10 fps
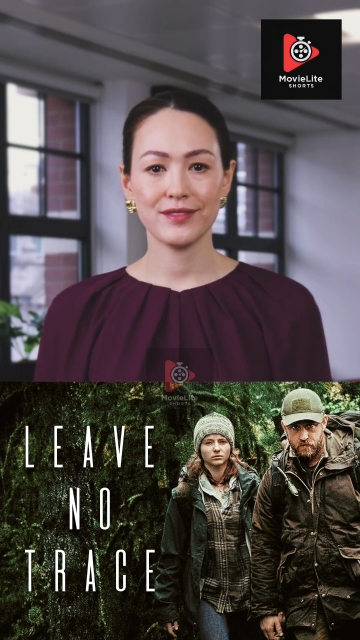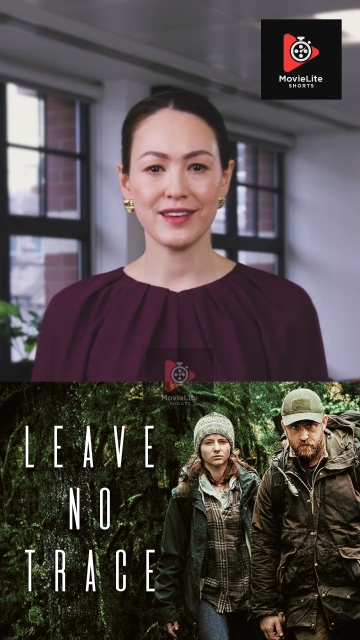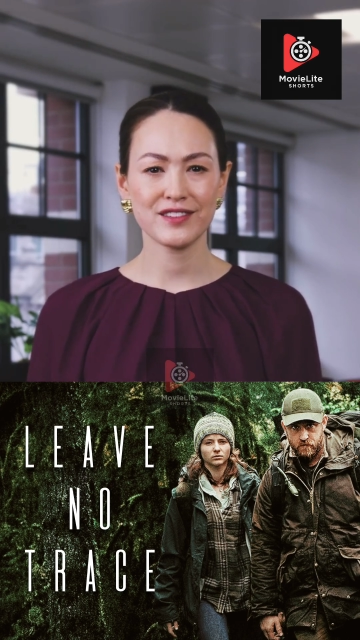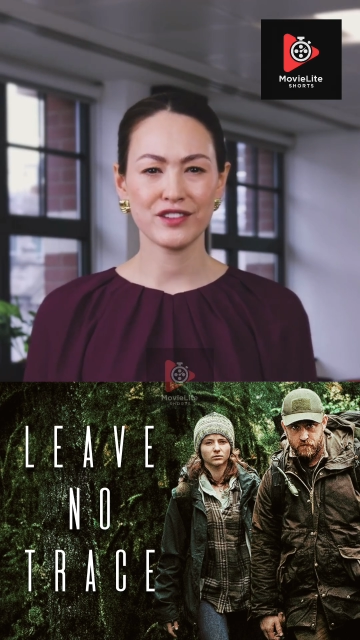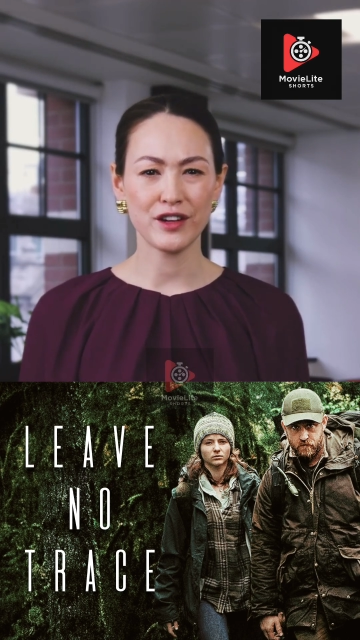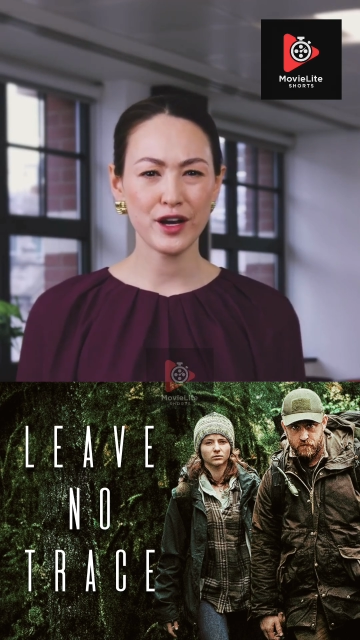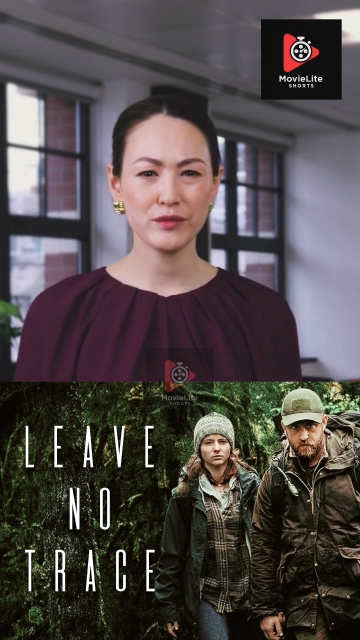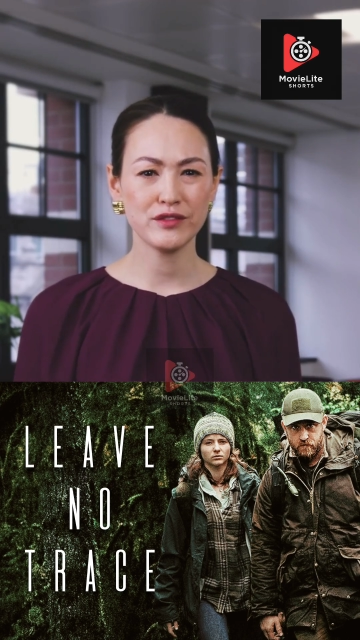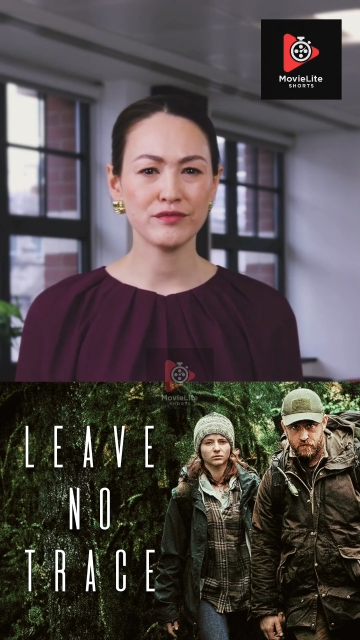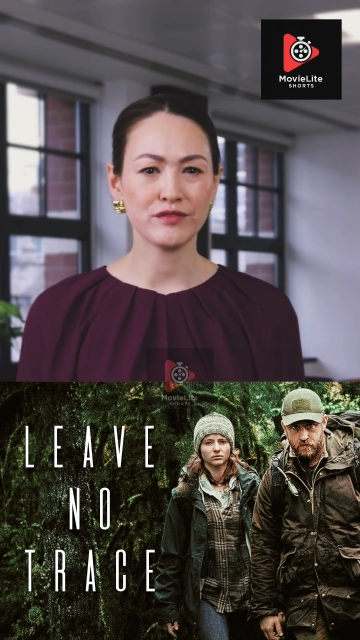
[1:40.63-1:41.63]
into
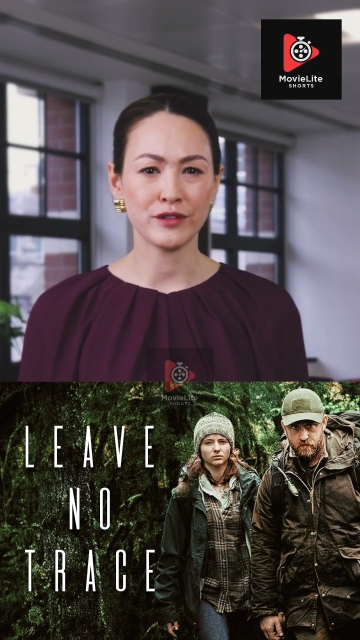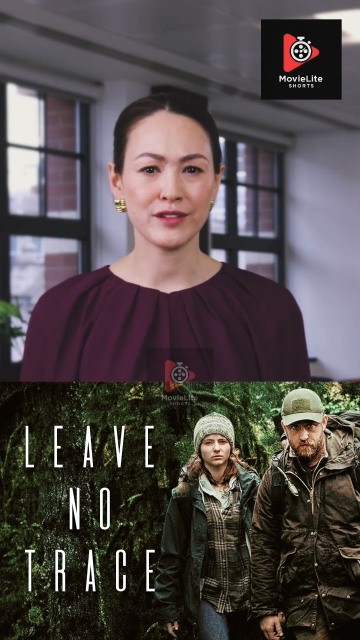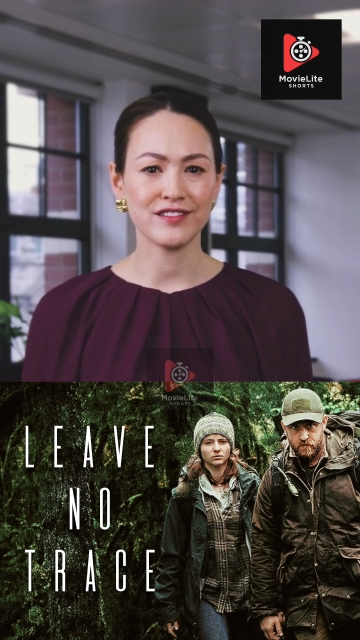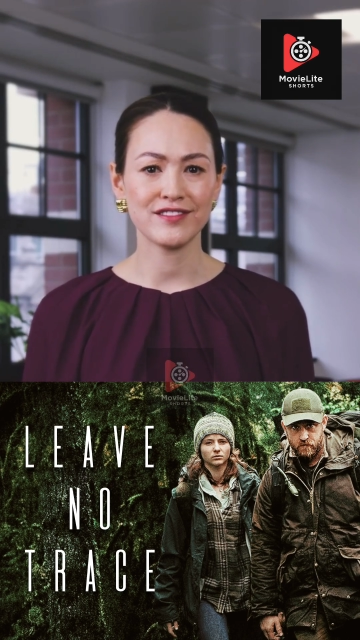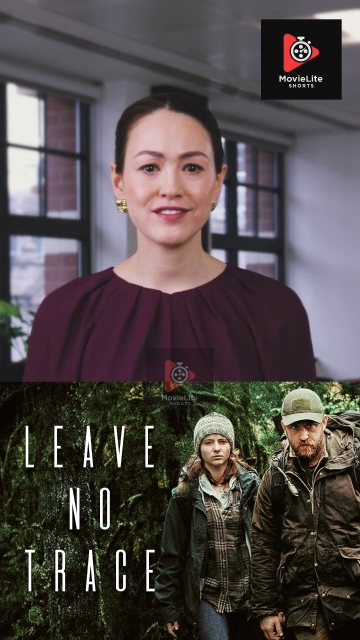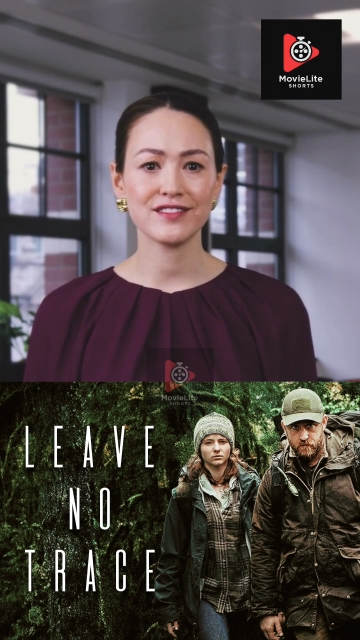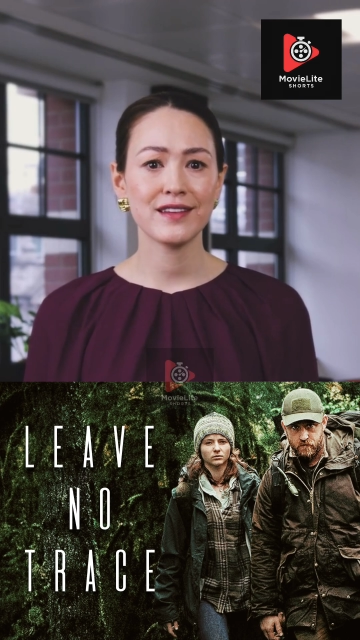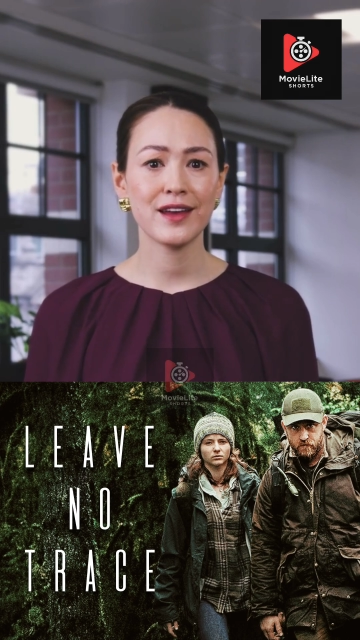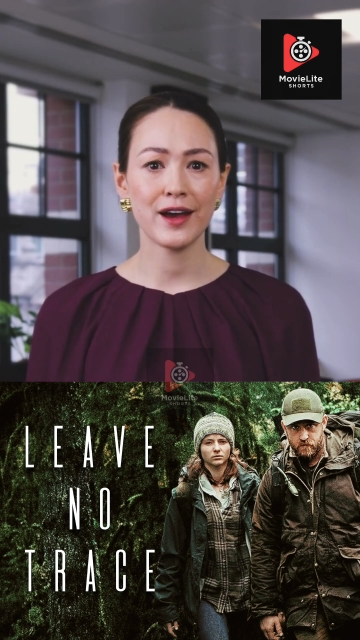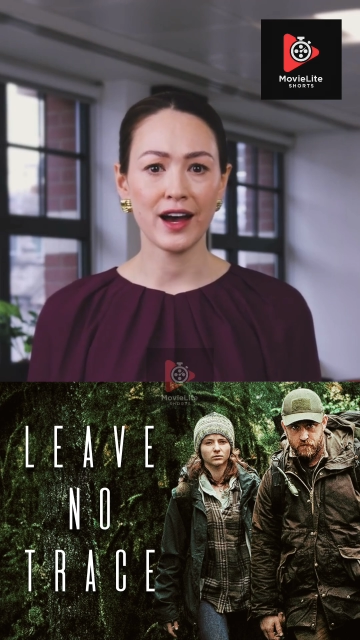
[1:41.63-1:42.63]
colder forests,
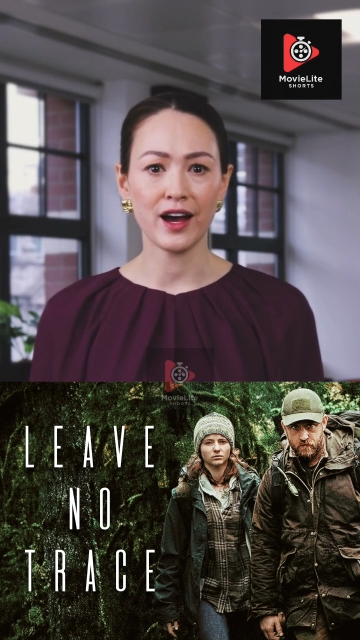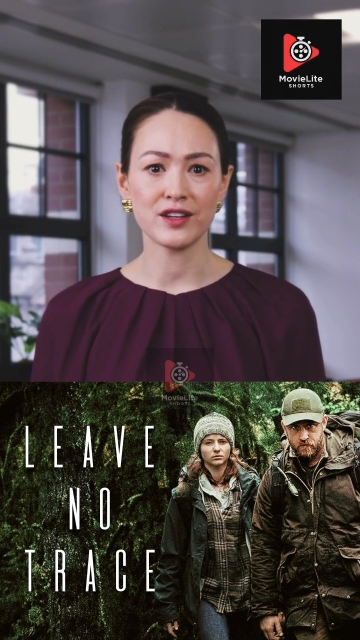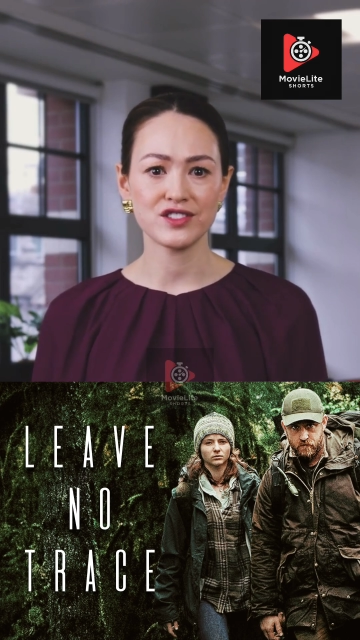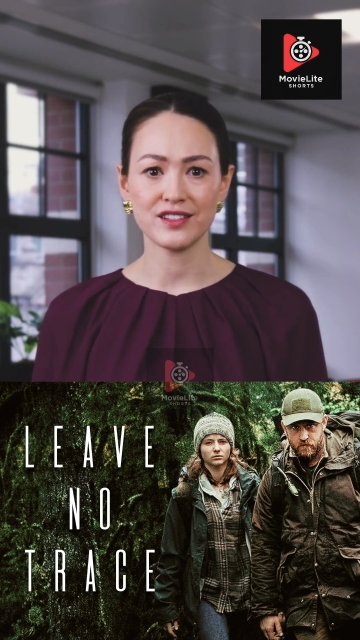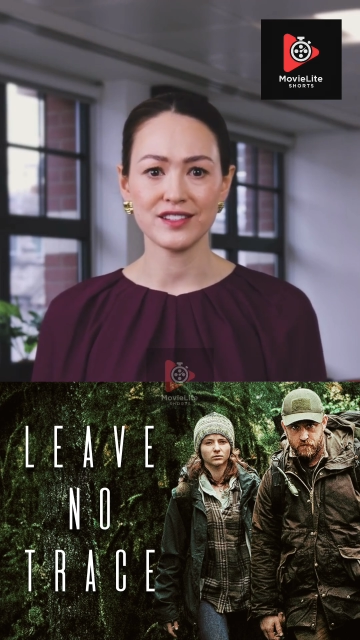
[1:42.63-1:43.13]
harsher